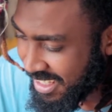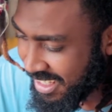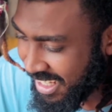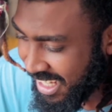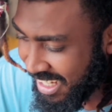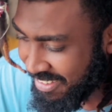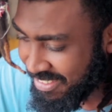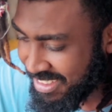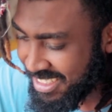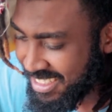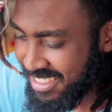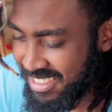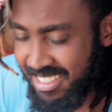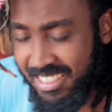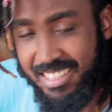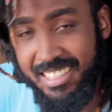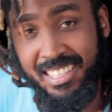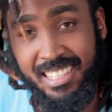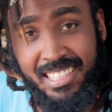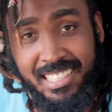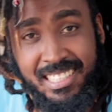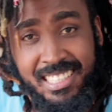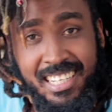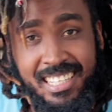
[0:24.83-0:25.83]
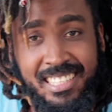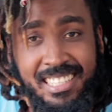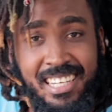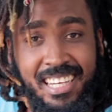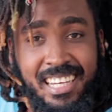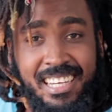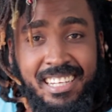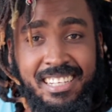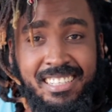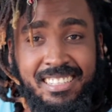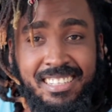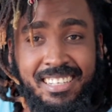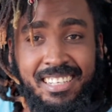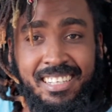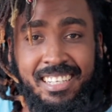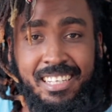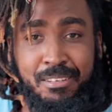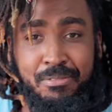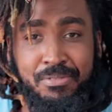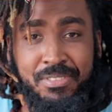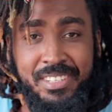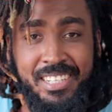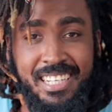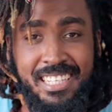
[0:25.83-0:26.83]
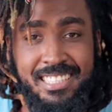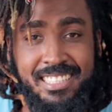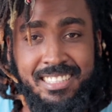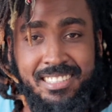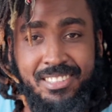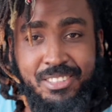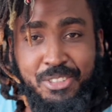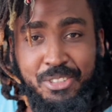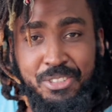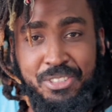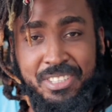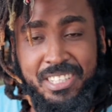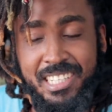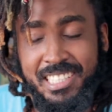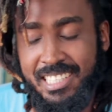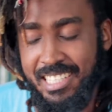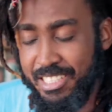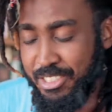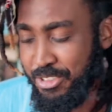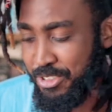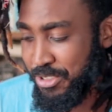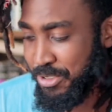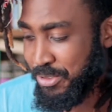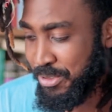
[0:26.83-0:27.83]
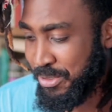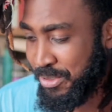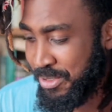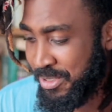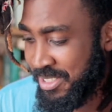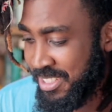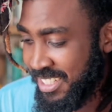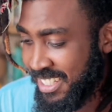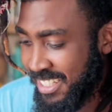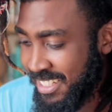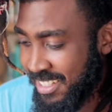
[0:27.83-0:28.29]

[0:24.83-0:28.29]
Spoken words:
have a list of things that I keep forgetting to do that I should do.